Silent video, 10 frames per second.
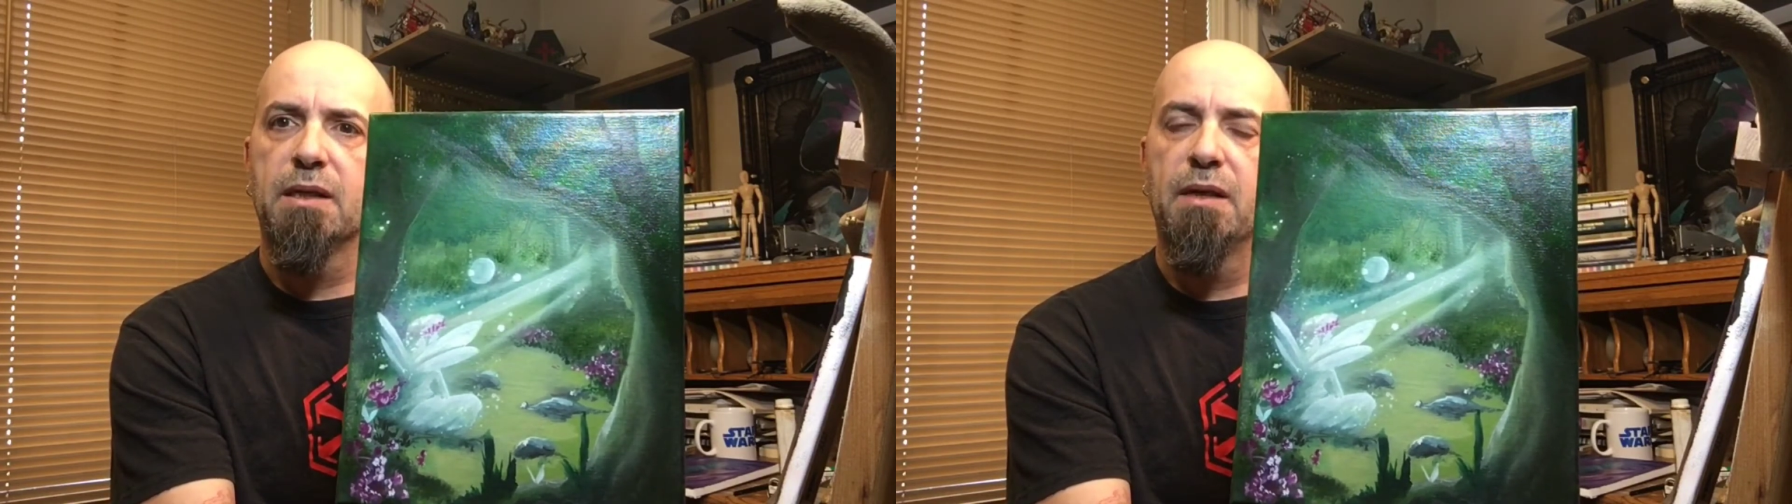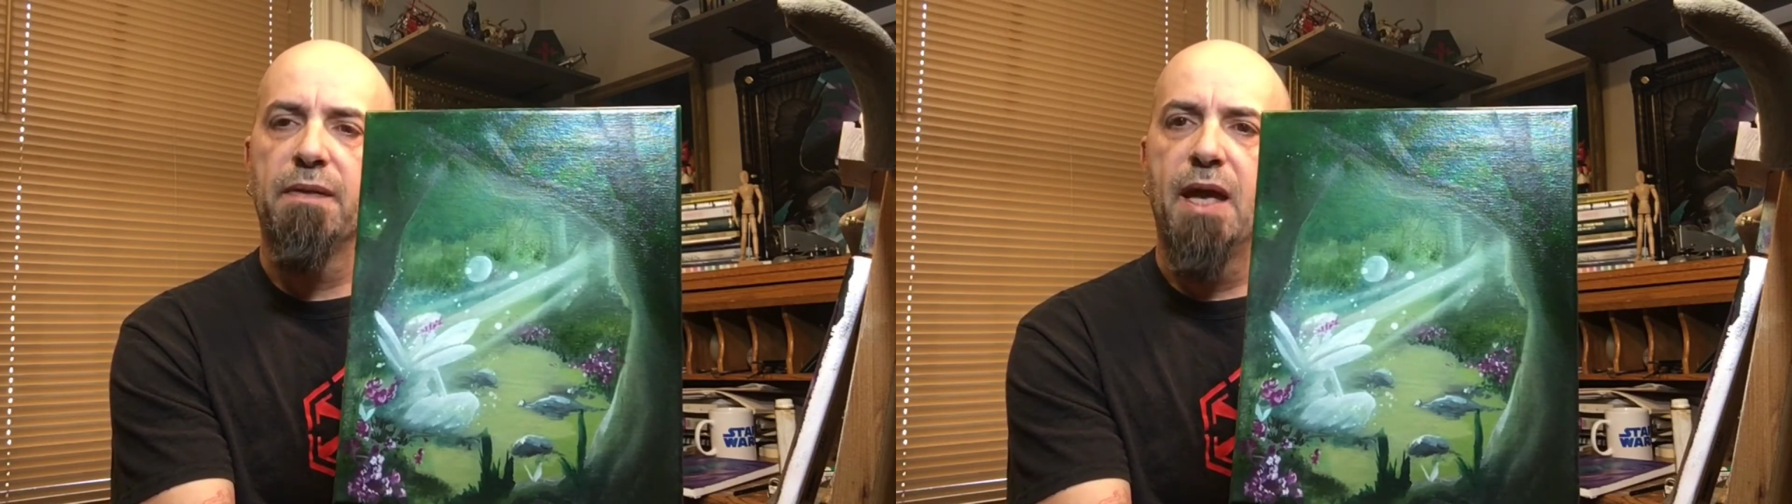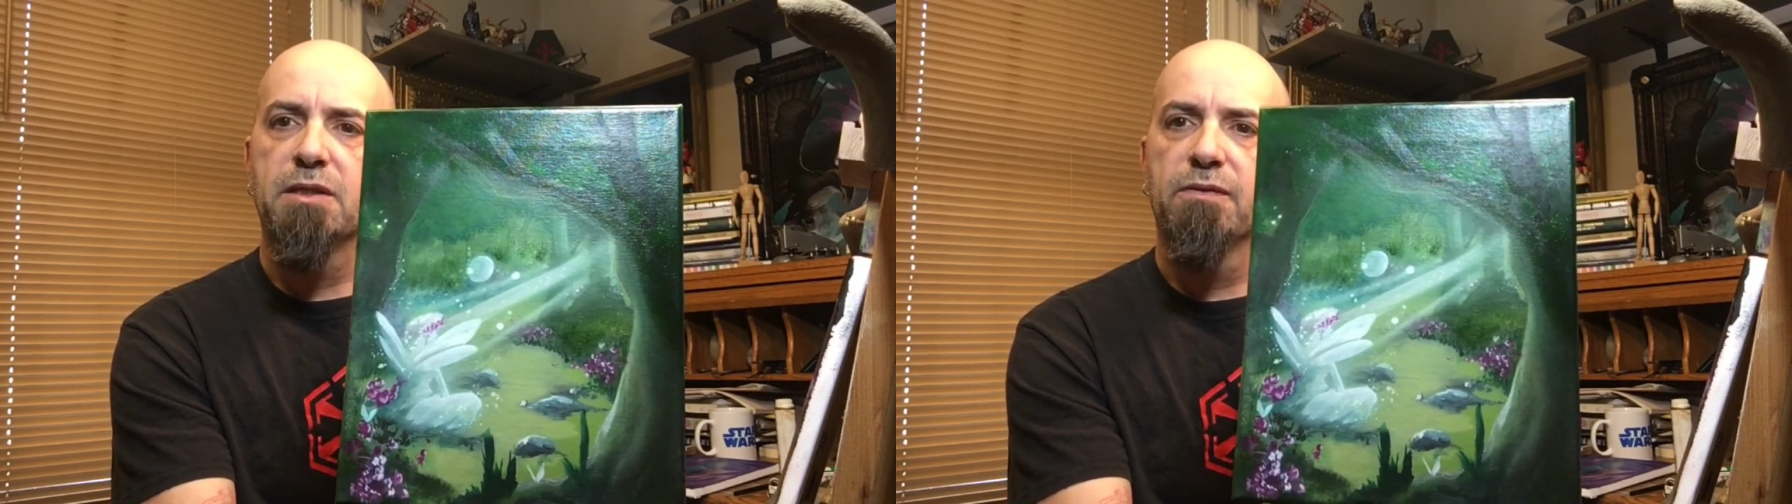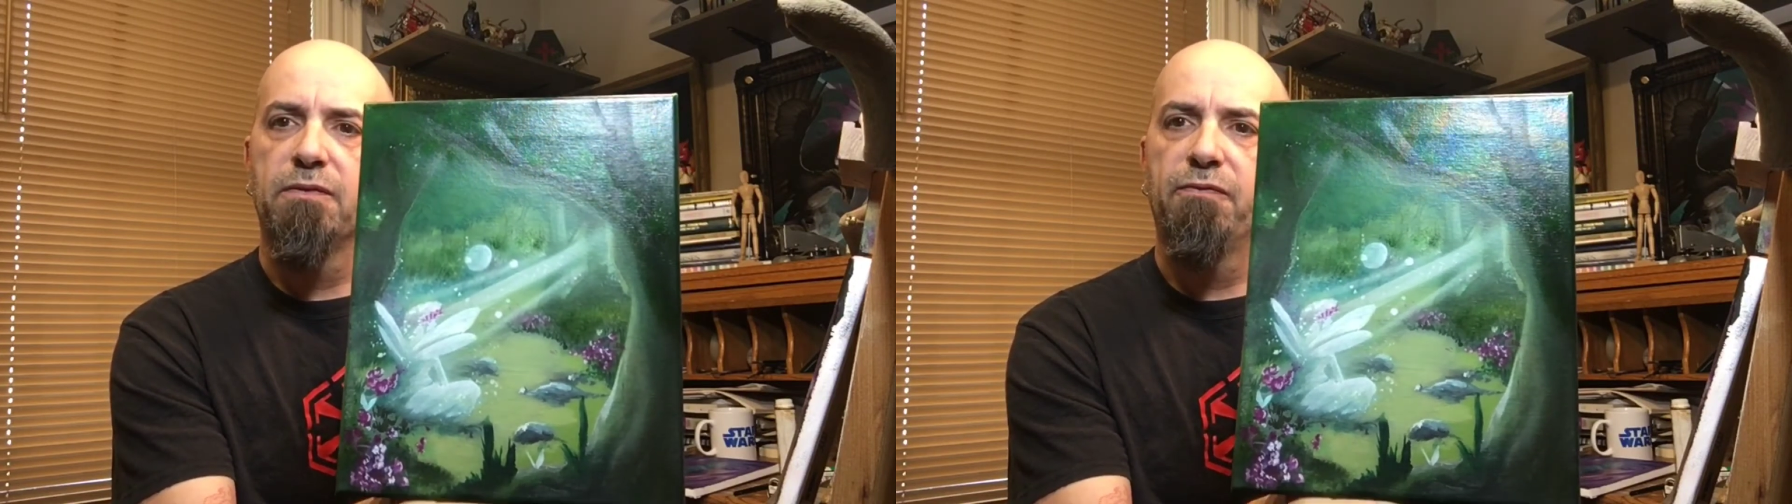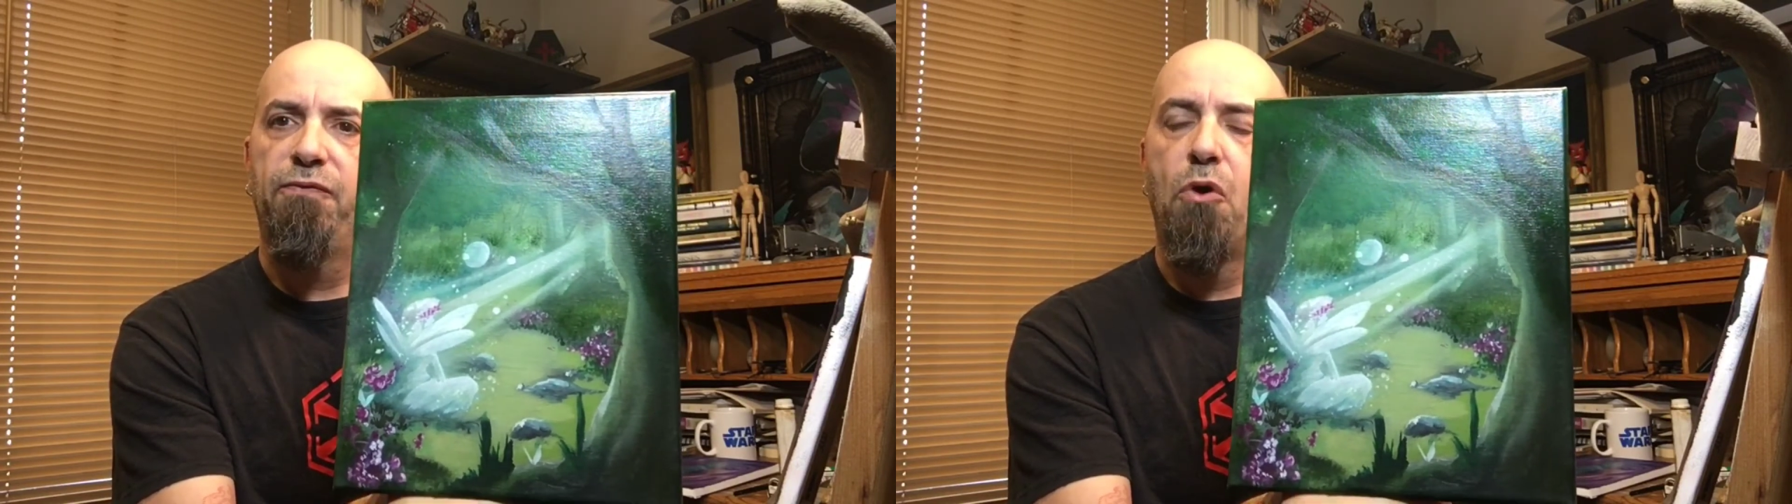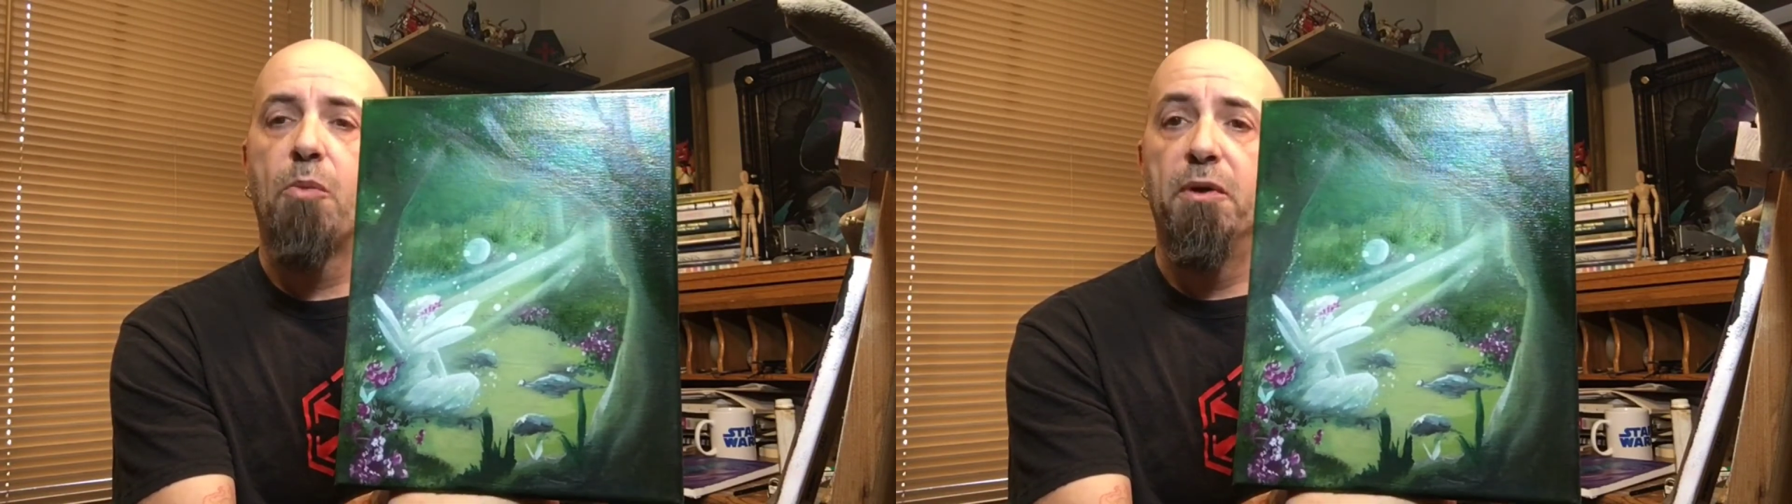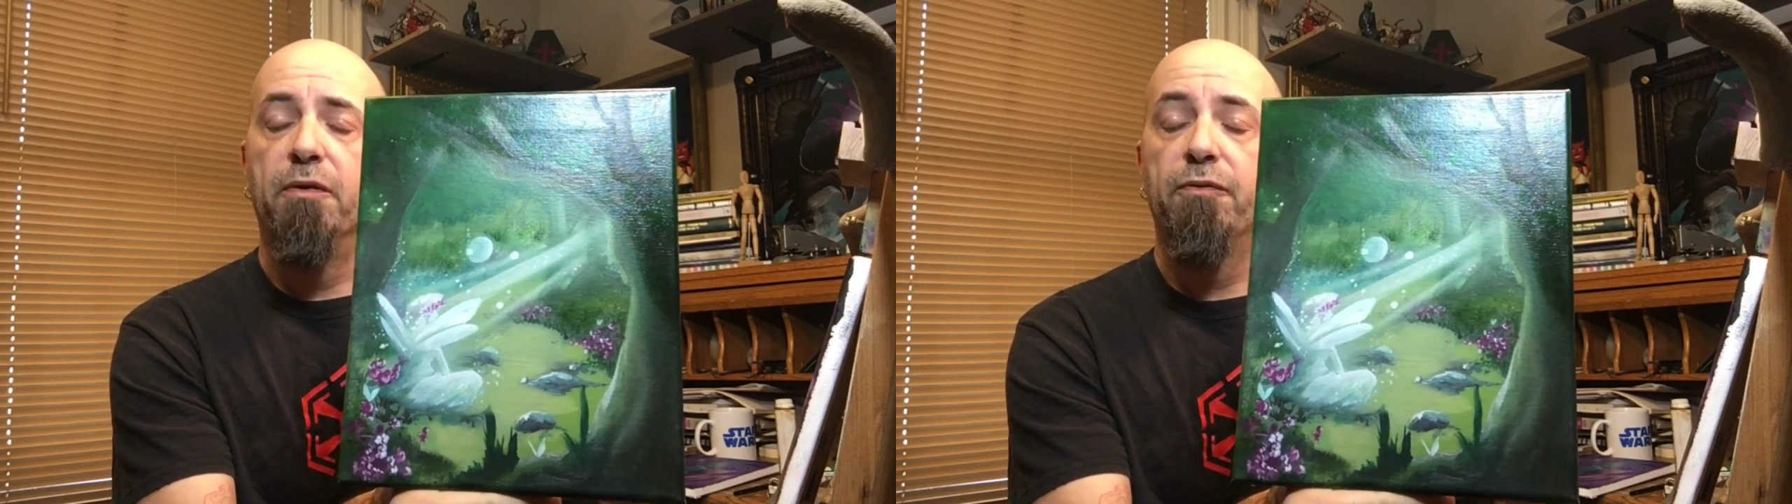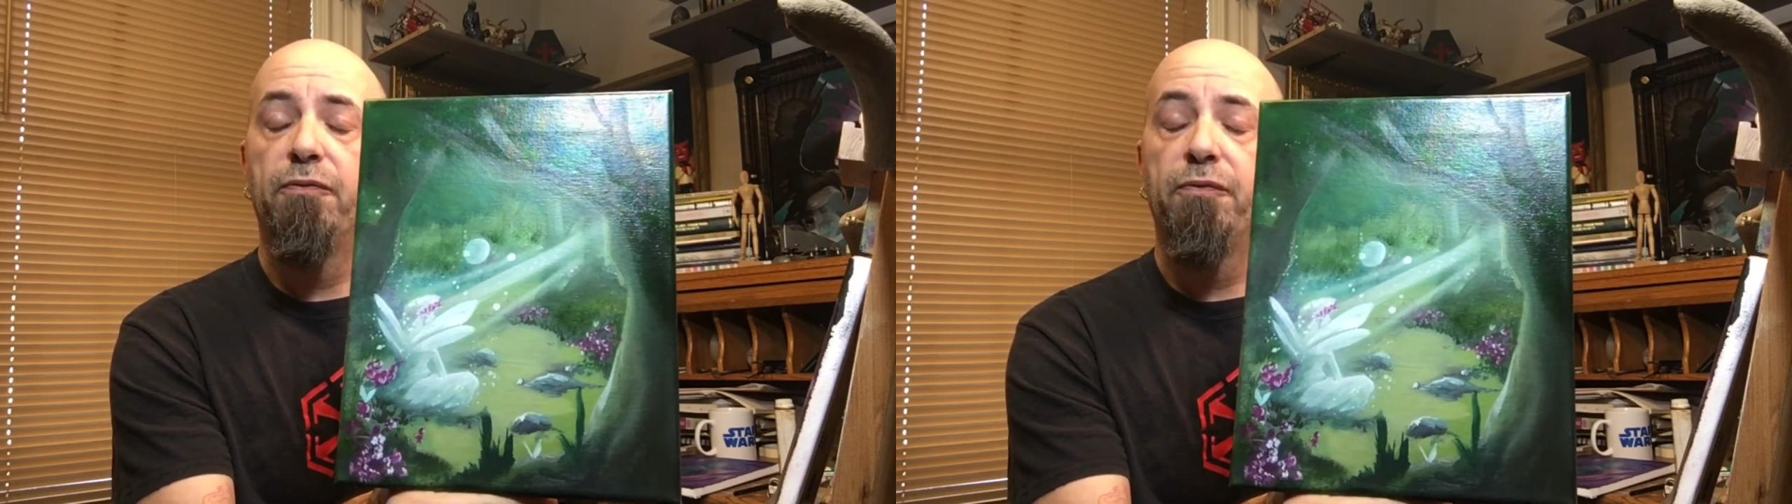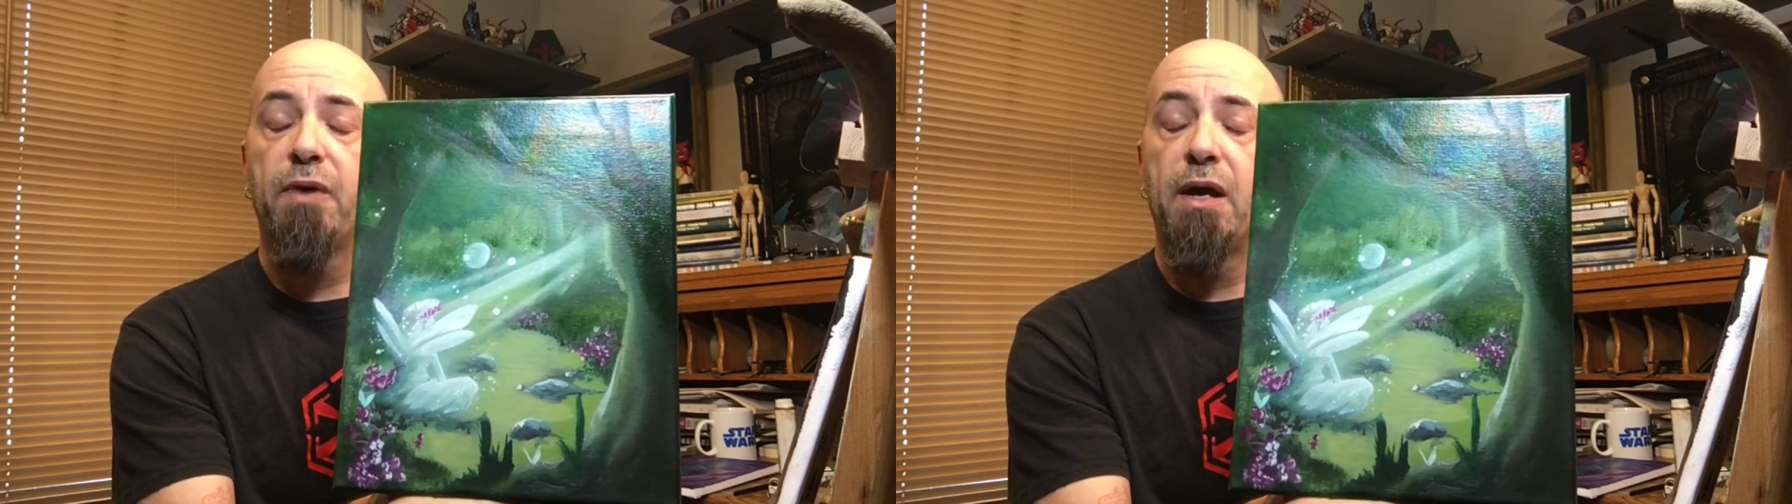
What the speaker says: and that's a form of